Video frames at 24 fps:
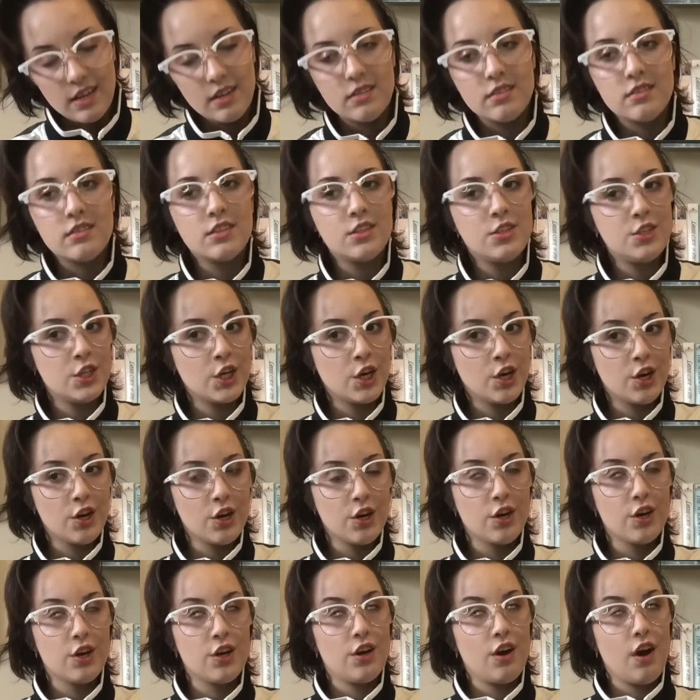is to
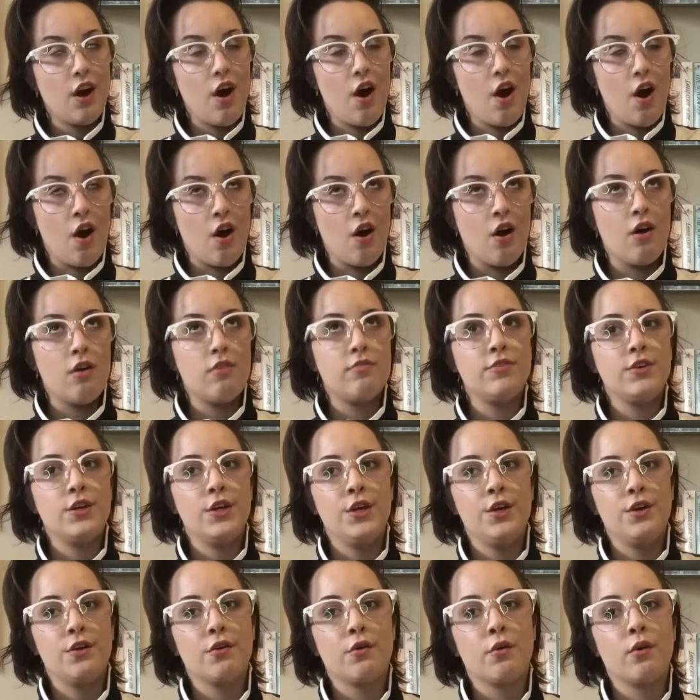turn off
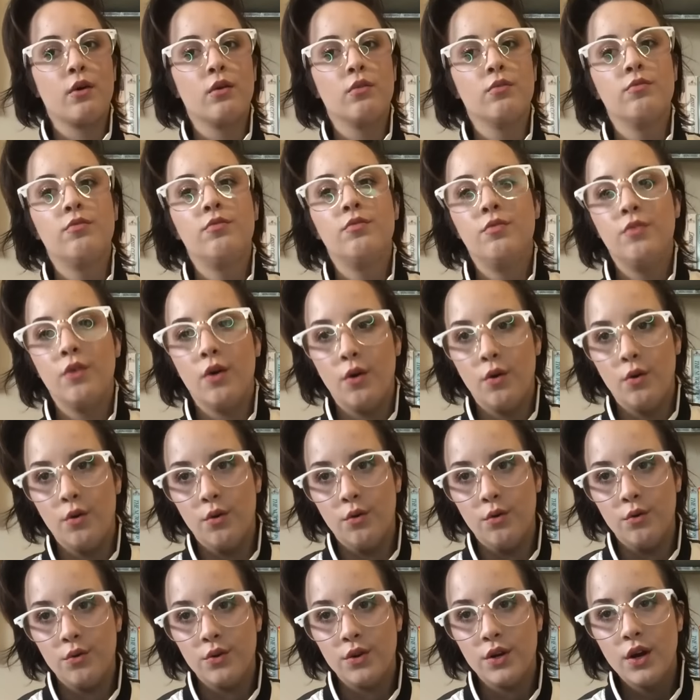your
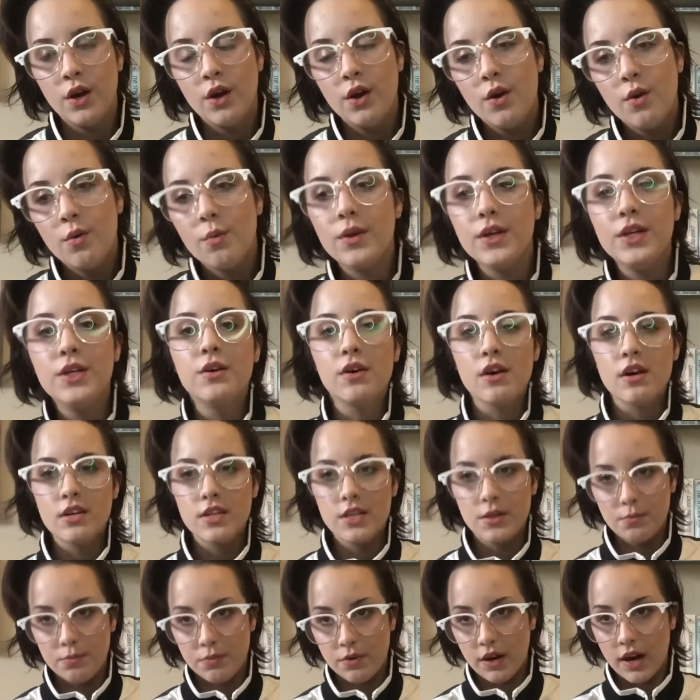phone. When you are
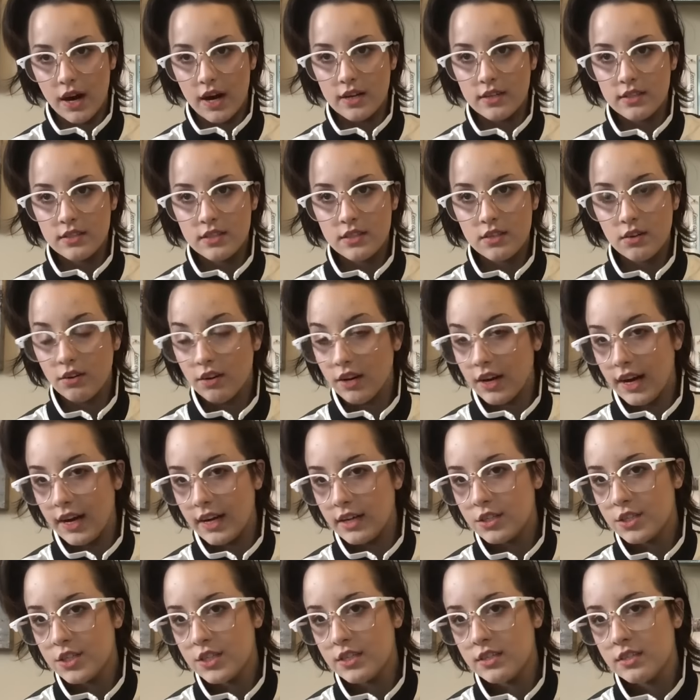depressed or
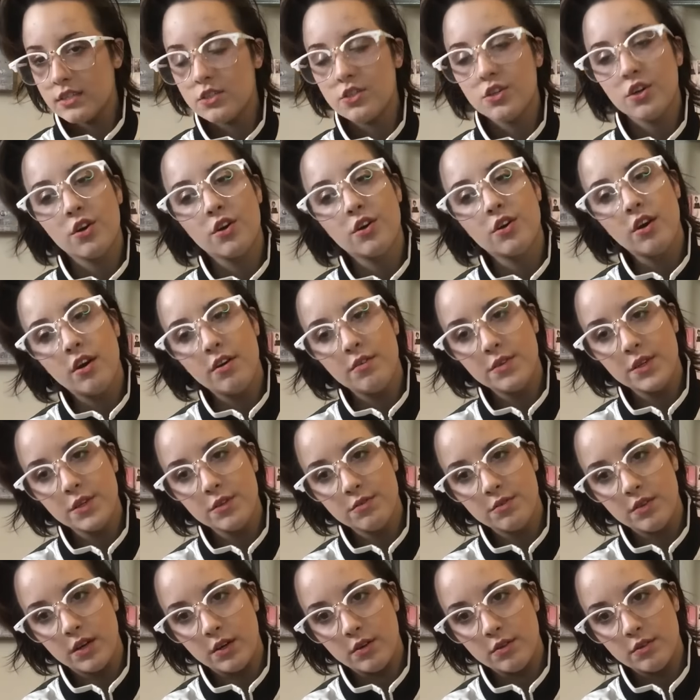anxious, turn off your
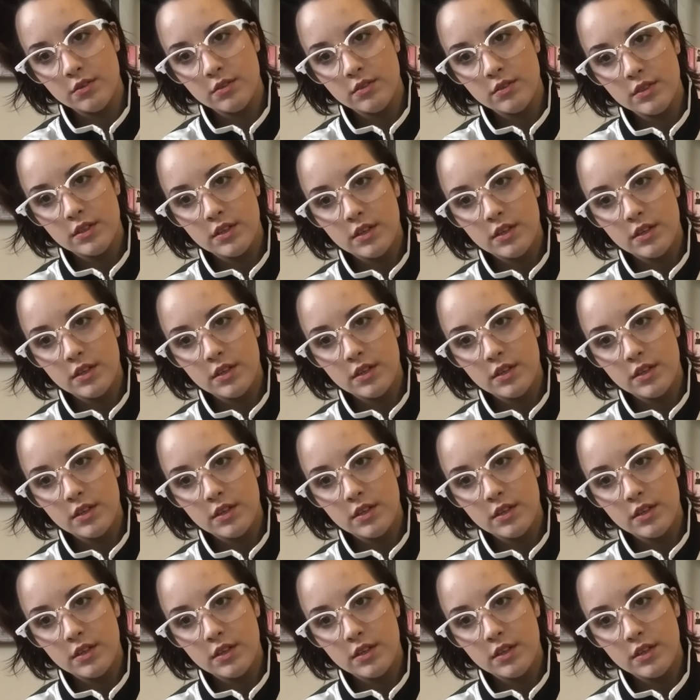phone.